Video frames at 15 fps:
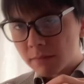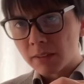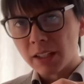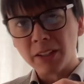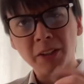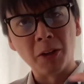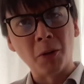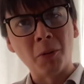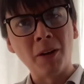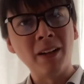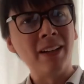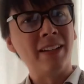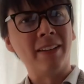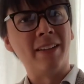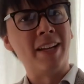you know
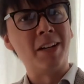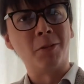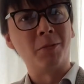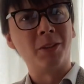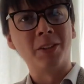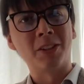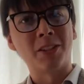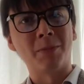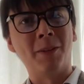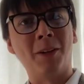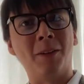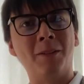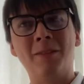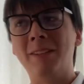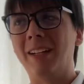what? They don't really
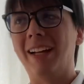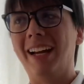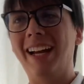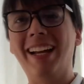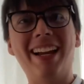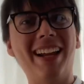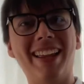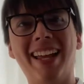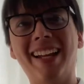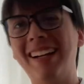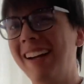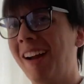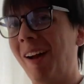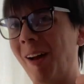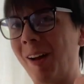smell.
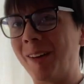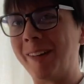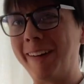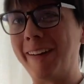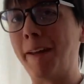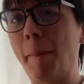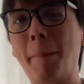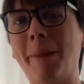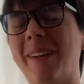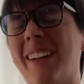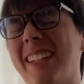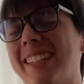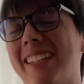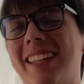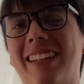Already a
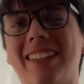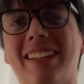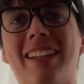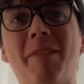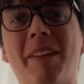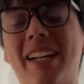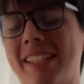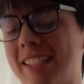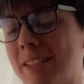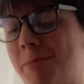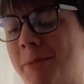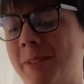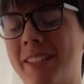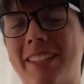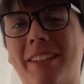plus. The Magic
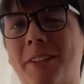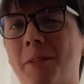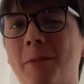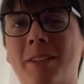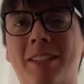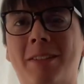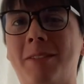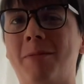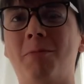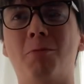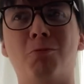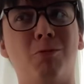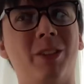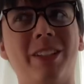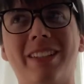Spoon cereal was
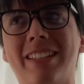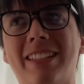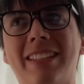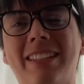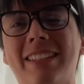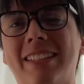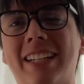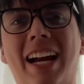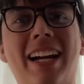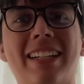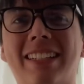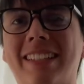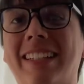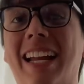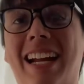really kind
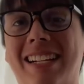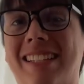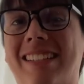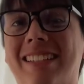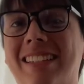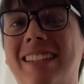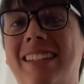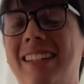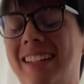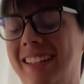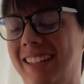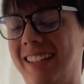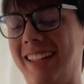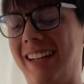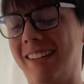of nasty
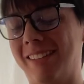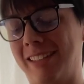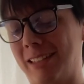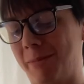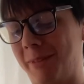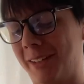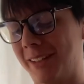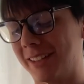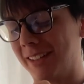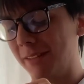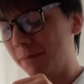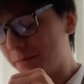in how it smelled.